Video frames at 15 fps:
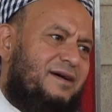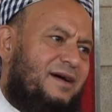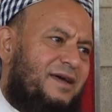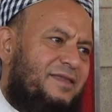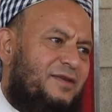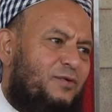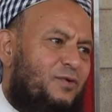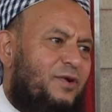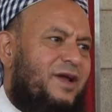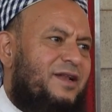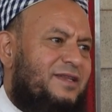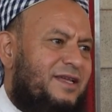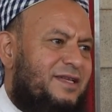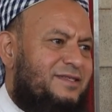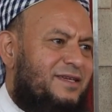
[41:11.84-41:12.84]
And the
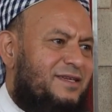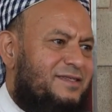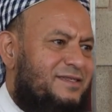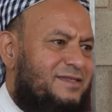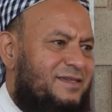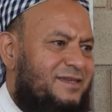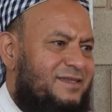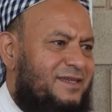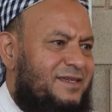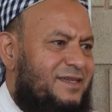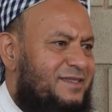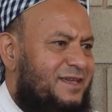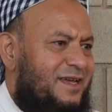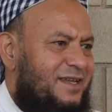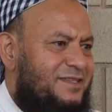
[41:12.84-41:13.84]
Quran tells us that
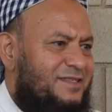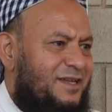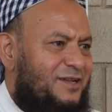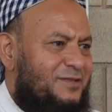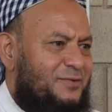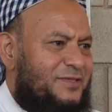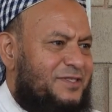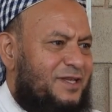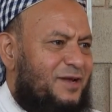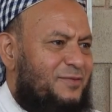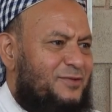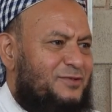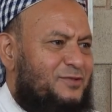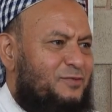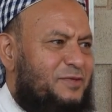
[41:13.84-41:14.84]
Isa alayhi salatu wasalam
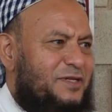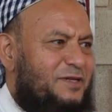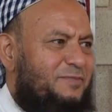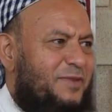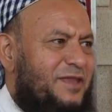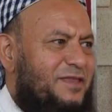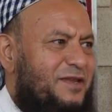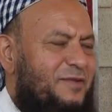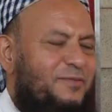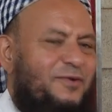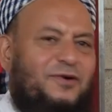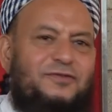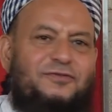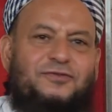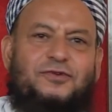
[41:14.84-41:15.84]
used to be dependent
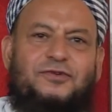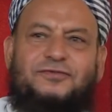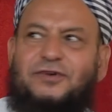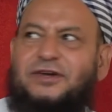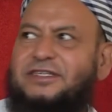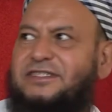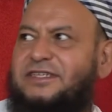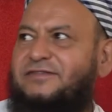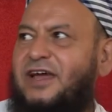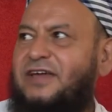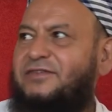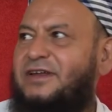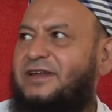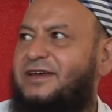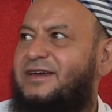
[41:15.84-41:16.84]
upon food for his
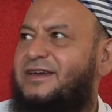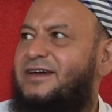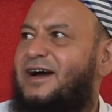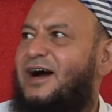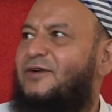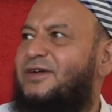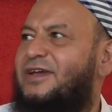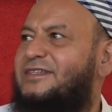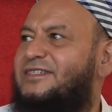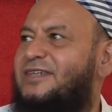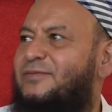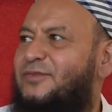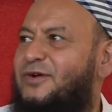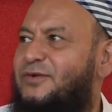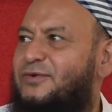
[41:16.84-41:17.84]
survival. How can
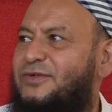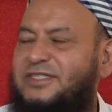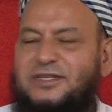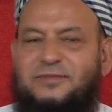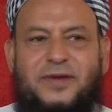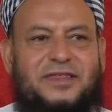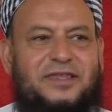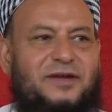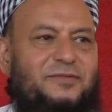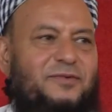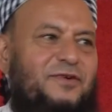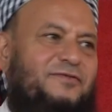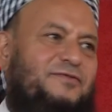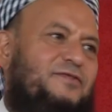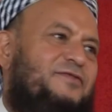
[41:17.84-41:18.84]
someone who is dependent
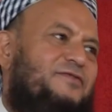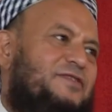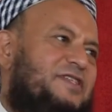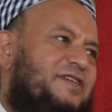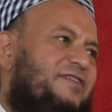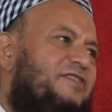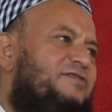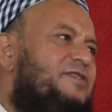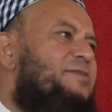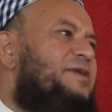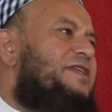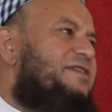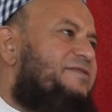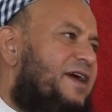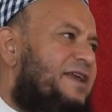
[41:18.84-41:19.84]
upon food for survival be
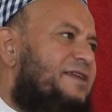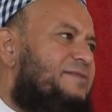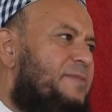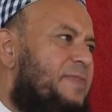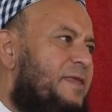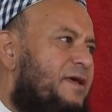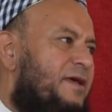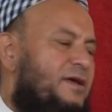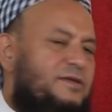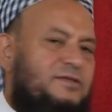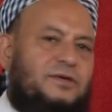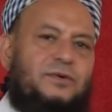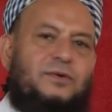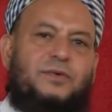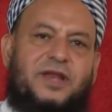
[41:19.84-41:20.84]
divine?
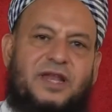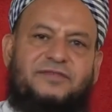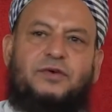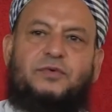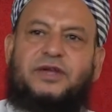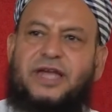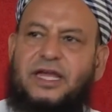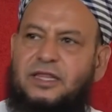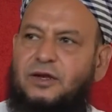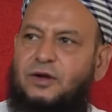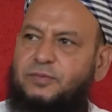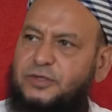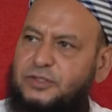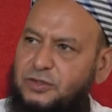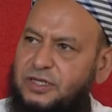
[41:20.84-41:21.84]
So whenever we get that
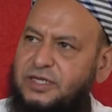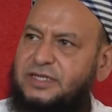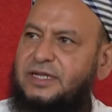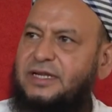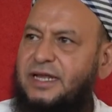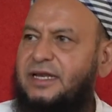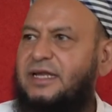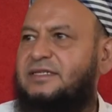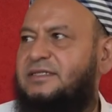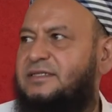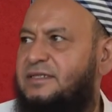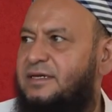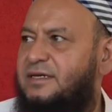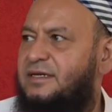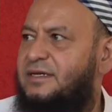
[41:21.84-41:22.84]
opportunity, let
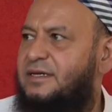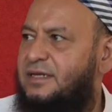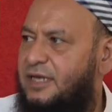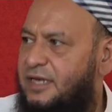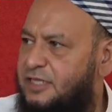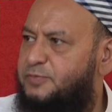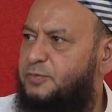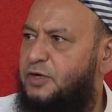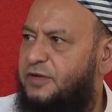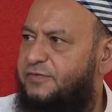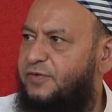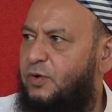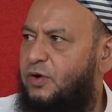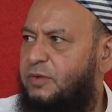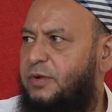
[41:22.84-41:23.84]
us put it
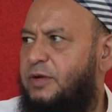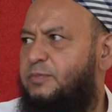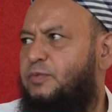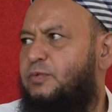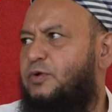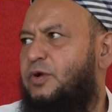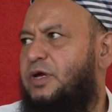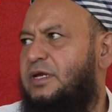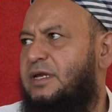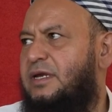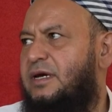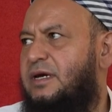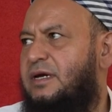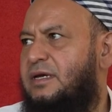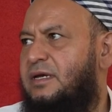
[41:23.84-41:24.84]
forward, but do it in
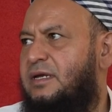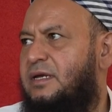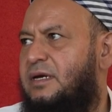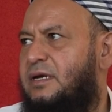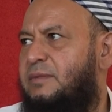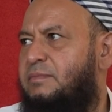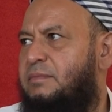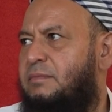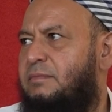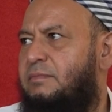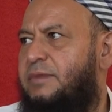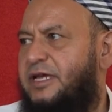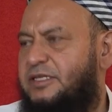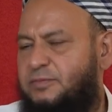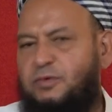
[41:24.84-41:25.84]
a
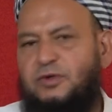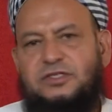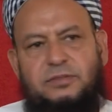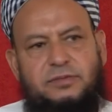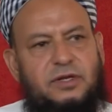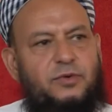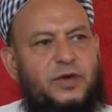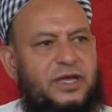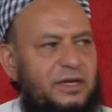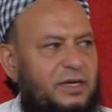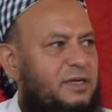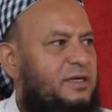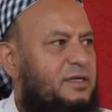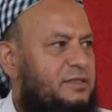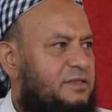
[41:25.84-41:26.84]
best possible way.
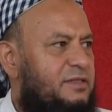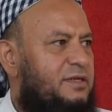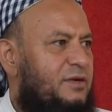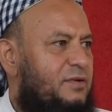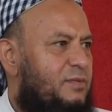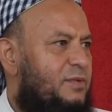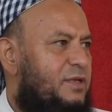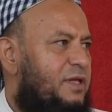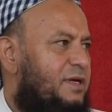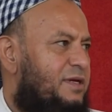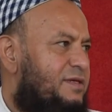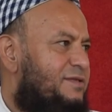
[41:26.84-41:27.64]
Jazakumullah.